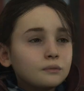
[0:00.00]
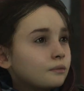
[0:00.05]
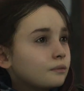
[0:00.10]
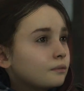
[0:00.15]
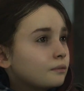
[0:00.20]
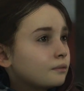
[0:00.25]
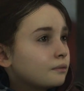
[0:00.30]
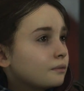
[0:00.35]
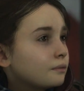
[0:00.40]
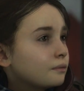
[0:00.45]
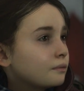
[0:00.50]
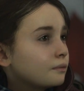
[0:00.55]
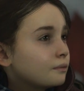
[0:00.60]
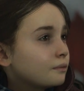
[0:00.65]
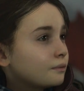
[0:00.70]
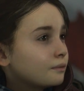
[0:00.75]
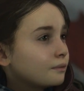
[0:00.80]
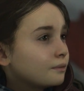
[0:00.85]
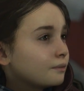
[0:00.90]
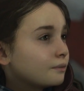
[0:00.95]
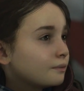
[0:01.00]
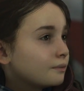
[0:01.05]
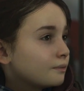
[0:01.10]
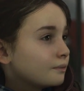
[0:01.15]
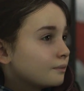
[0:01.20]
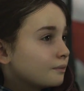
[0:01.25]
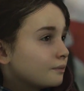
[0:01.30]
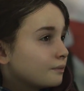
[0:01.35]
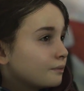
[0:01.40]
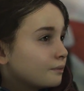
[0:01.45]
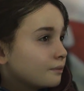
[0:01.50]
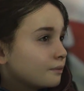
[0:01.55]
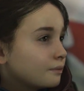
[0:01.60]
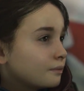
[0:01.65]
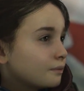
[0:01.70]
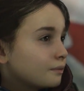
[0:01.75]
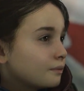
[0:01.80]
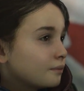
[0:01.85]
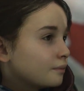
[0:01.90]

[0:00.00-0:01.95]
Nothing is said.